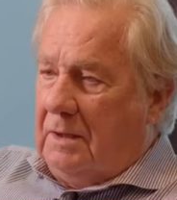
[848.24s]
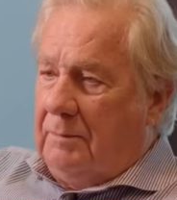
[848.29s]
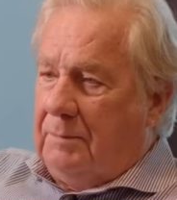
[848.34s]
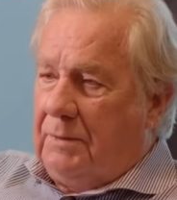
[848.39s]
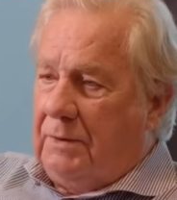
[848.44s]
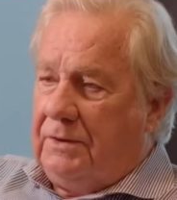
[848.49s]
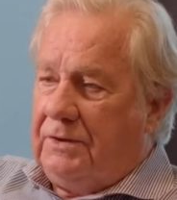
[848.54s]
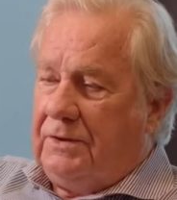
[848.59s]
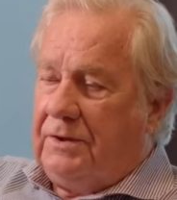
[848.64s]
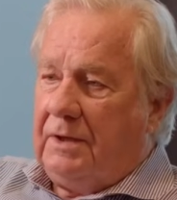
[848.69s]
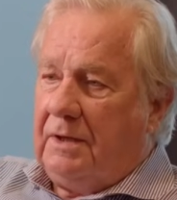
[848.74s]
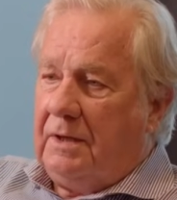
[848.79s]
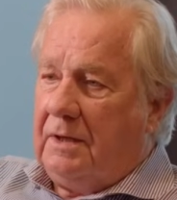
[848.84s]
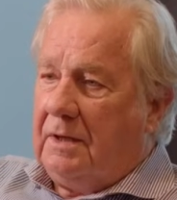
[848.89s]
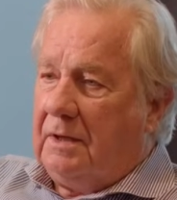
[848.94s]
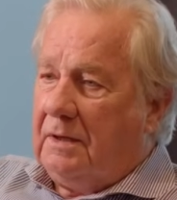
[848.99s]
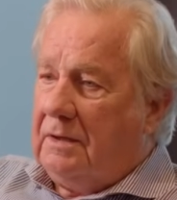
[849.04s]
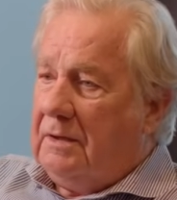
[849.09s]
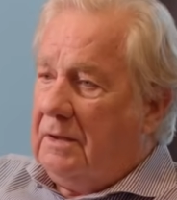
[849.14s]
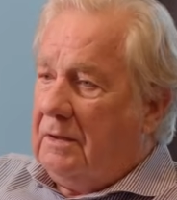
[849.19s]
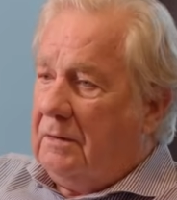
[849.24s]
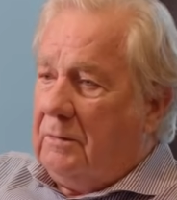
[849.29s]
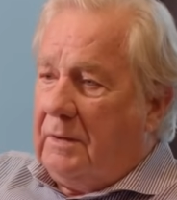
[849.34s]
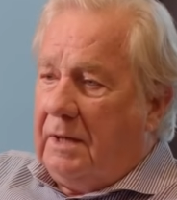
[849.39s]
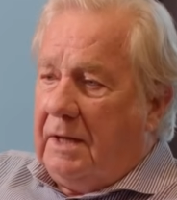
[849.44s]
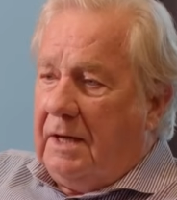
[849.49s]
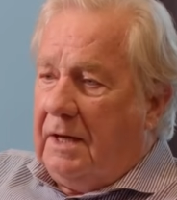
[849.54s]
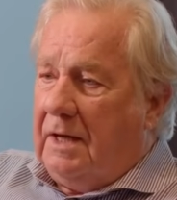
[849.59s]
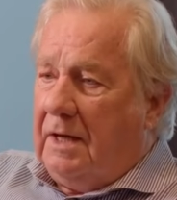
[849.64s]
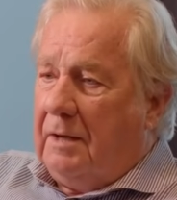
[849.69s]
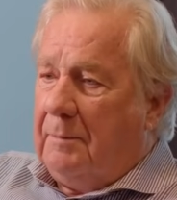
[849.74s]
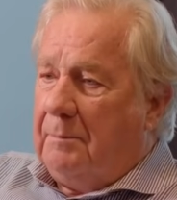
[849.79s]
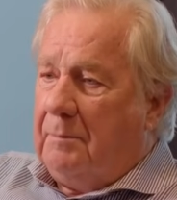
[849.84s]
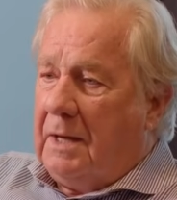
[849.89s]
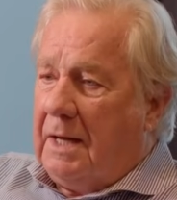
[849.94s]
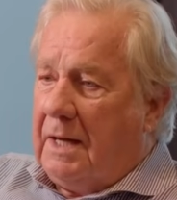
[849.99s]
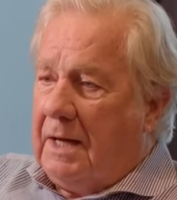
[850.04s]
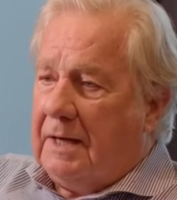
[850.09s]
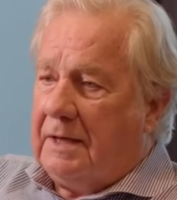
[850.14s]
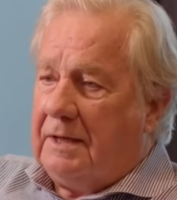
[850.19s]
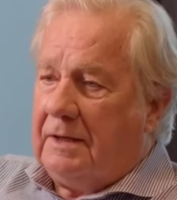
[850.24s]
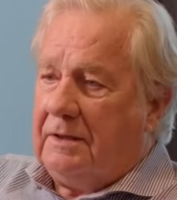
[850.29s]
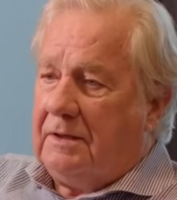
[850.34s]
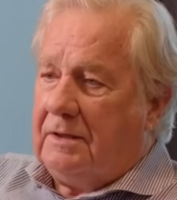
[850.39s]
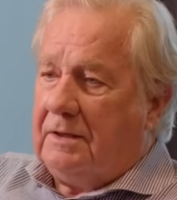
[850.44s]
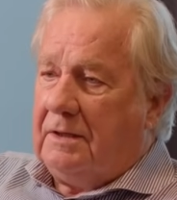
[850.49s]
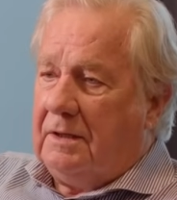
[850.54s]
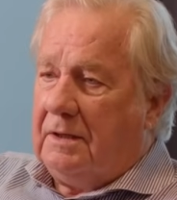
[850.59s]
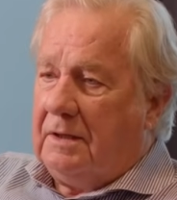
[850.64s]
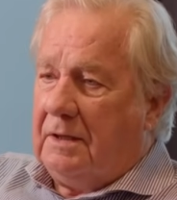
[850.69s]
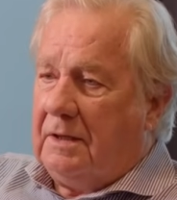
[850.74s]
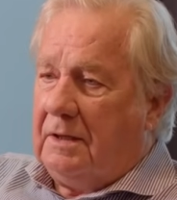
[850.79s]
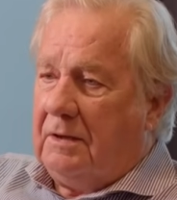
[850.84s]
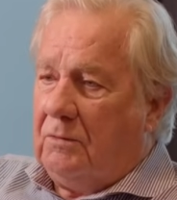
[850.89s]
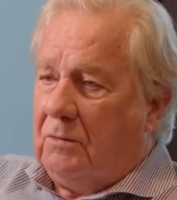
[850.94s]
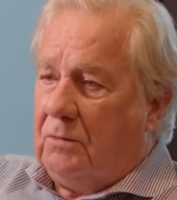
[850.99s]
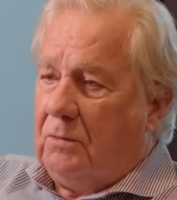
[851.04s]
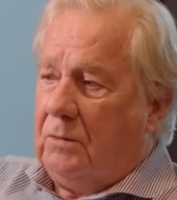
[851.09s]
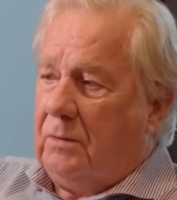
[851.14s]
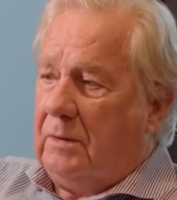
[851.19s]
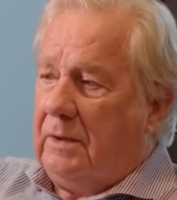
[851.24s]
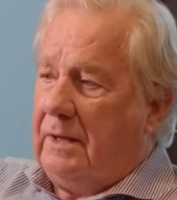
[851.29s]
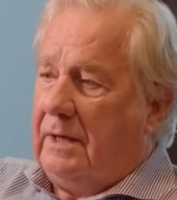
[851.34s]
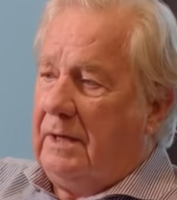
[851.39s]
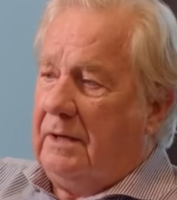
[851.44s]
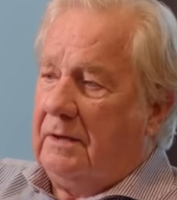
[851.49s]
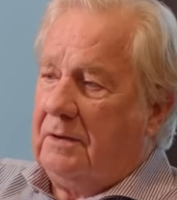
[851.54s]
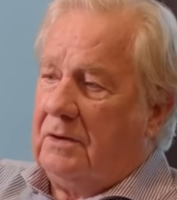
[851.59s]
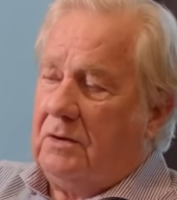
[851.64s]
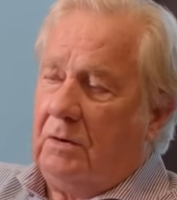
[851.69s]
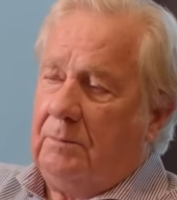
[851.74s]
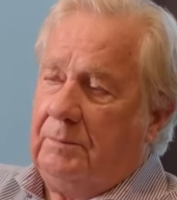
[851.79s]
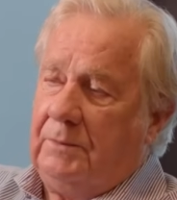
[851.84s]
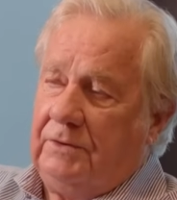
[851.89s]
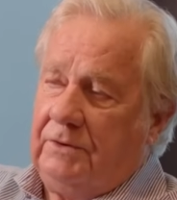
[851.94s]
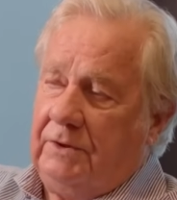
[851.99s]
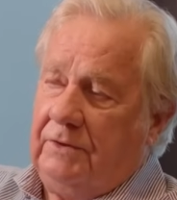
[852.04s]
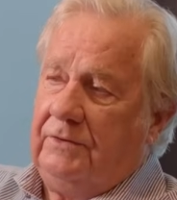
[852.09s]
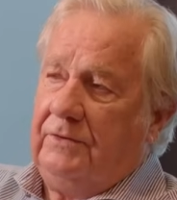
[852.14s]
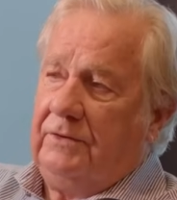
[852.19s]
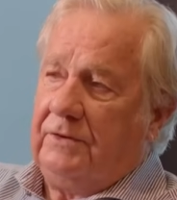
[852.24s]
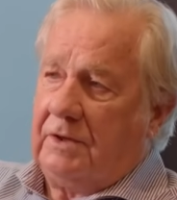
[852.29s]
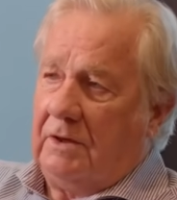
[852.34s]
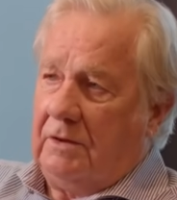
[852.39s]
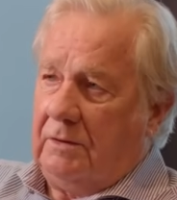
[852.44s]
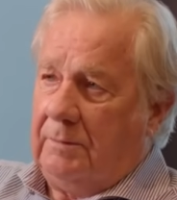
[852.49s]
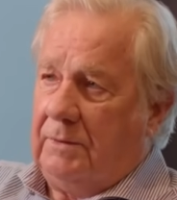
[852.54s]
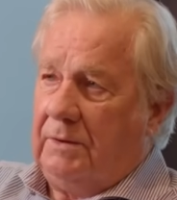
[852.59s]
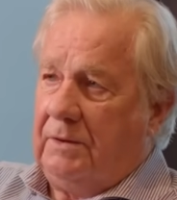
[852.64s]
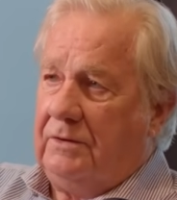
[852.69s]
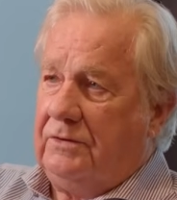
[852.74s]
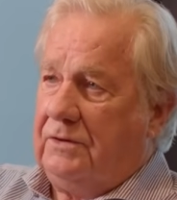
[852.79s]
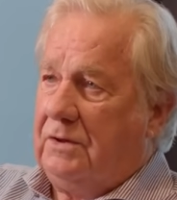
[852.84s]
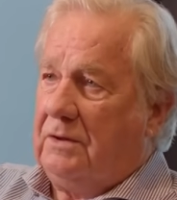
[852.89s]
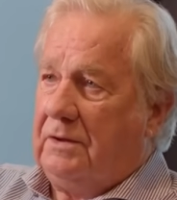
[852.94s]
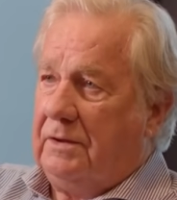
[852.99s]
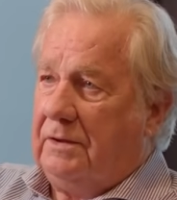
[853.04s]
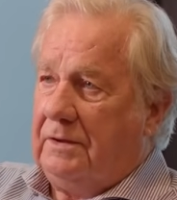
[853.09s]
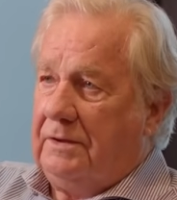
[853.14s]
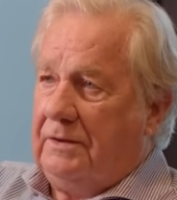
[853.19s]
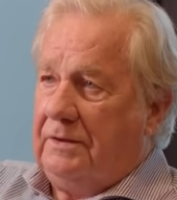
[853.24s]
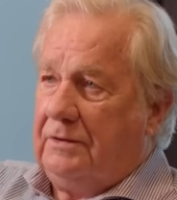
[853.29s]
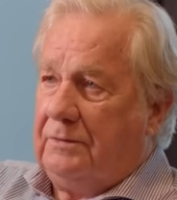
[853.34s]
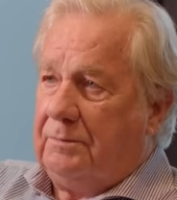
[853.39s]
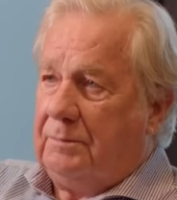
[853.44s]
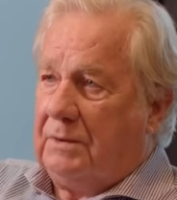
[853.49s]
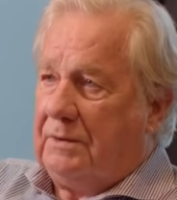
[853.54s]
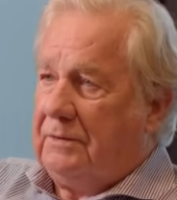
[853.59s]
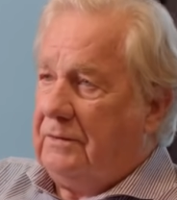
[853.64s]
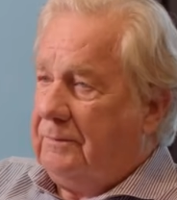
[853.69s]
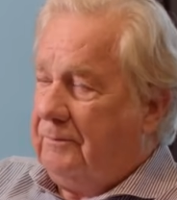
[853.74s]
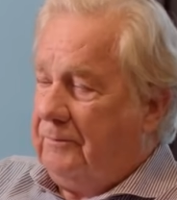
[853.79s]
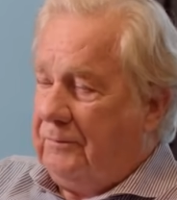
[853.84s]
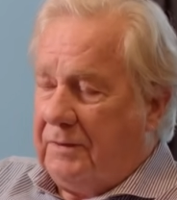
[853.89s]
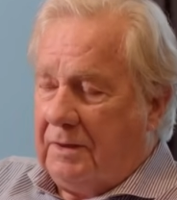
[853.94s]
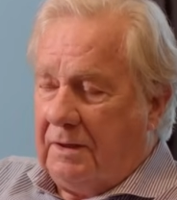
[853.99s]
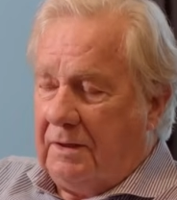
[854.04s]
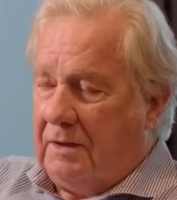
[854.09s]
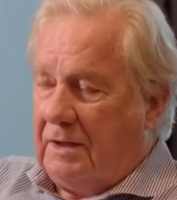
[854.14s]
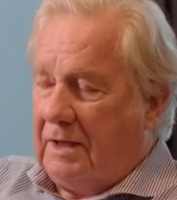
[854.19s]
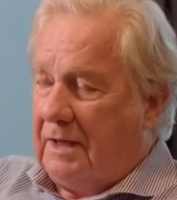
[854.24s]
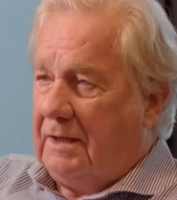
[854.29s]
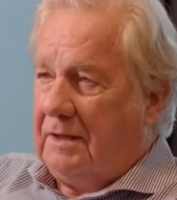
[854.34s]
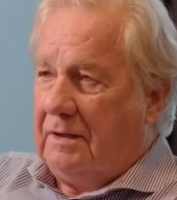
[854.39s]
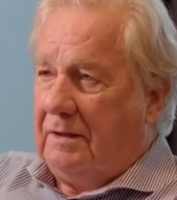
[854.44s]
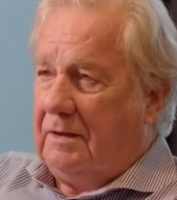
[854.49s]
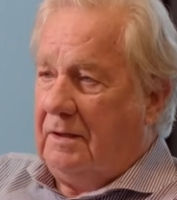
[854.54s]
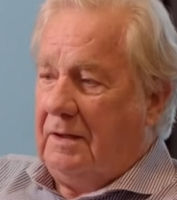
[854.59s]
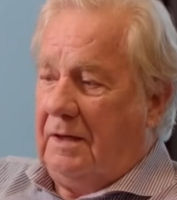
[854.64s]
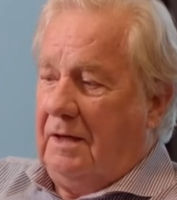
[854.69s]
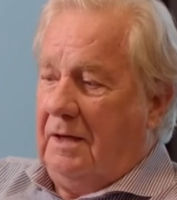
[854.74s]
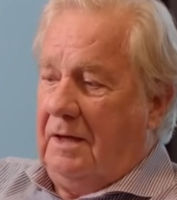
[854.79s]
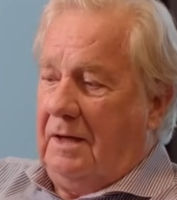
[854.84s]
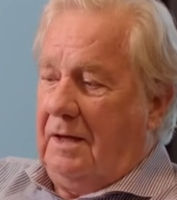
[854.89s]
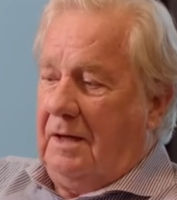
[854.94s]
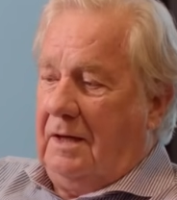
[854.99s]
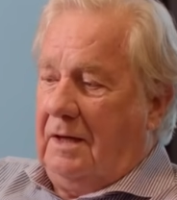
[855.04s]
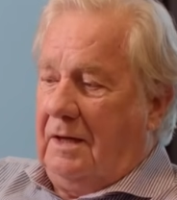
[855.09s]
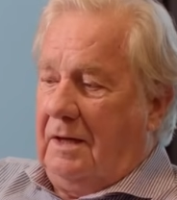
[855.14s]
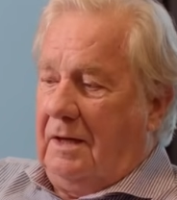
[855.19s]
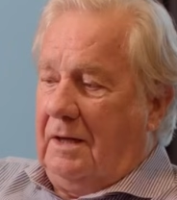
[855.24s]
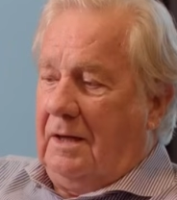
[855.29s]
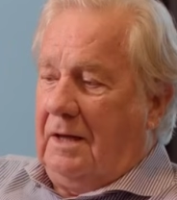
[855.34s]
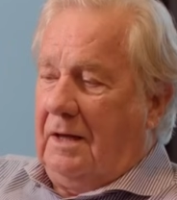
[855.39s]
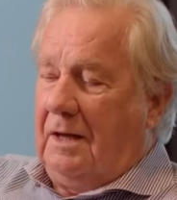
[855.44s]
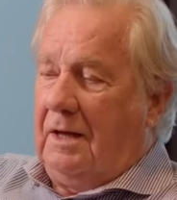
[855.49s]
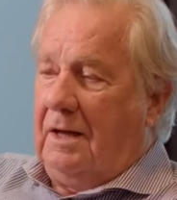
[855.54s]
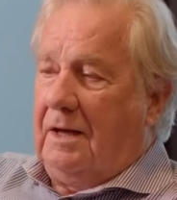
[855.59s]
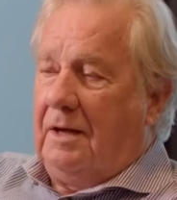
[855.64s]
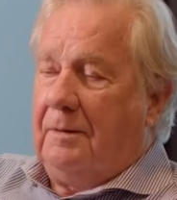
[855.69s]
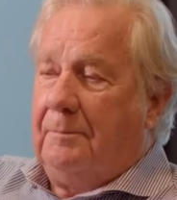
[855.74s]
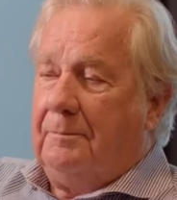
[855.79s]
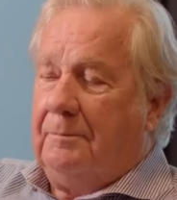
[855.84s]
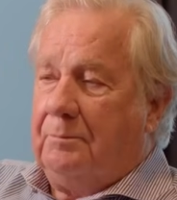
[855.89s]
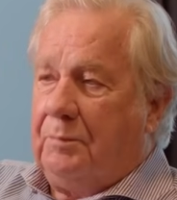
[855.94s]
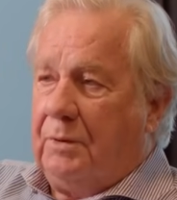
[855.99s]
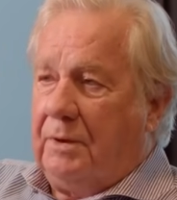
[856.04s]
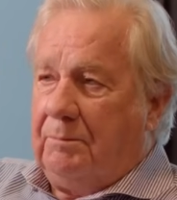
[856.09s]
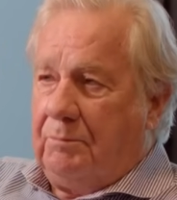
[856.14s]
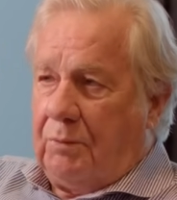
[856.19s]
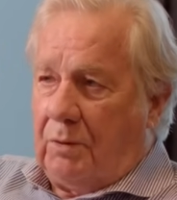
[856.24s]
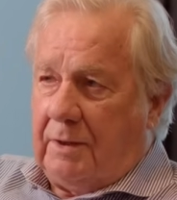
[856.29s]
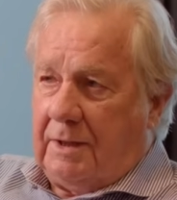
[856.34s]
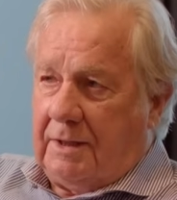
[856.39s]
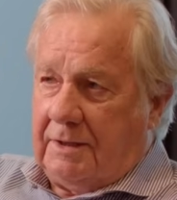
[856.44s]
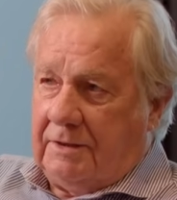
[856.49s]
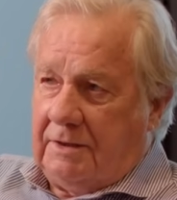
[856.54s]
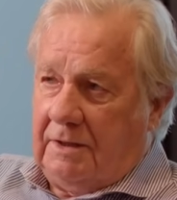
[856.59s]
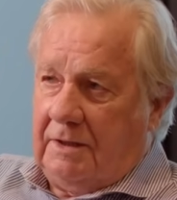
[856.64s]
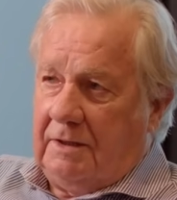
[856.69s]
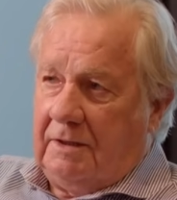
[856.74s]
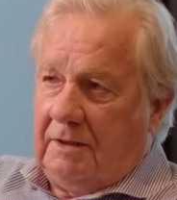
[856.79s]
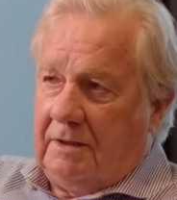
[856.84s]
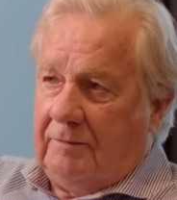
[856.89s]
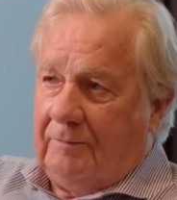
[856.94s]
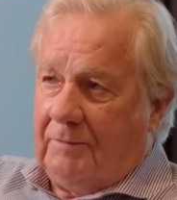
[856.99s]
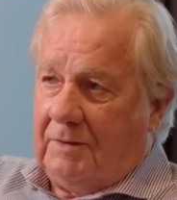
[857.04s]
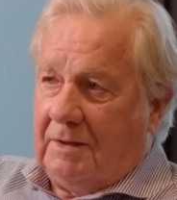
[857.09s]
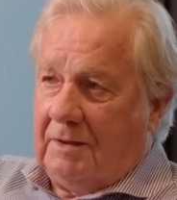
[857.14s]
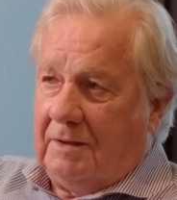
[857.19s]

But, you know, our market or our competition is going to be the Chinese, because they can bring product in